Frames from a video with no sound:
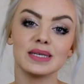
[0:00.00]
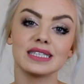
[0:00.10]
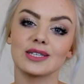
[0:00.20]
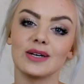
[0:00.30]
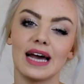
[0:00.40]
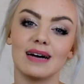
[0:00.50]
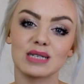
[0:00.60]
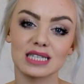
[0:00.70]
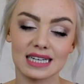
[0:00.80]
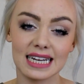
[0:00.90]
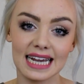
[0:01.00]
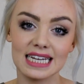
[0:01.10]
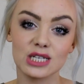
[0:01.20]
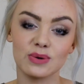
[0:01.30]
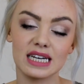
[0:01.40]
So yeah, I'm just going to get
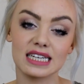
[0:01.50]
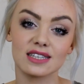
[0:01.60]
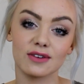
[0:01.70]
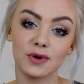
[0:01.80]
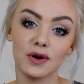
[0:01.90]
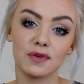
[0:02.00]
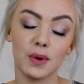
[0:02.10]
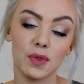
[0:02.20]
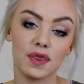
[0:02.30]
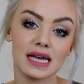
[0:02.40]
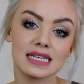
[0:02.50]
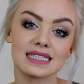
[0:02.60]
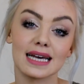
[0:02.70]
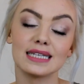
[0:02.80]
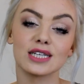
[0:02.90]
into it because I've got a few
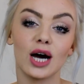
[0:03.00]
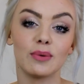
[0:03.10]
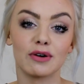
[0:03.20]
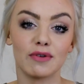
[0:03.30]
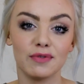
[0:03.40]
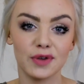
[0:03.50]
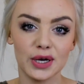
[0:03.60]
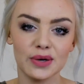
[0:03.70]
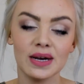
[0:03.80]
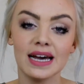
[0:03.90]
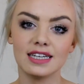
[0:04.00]
things that I want to review.